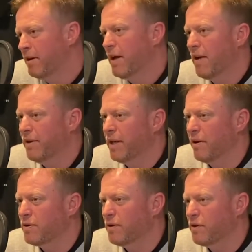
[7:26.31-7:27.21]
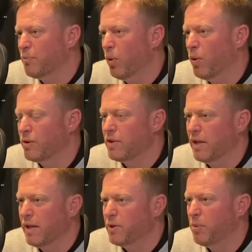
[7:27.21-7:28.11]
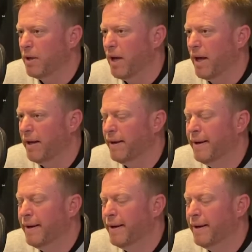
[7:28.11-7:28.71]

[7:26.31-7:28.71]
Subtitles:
heavy dose of sports, ESPN,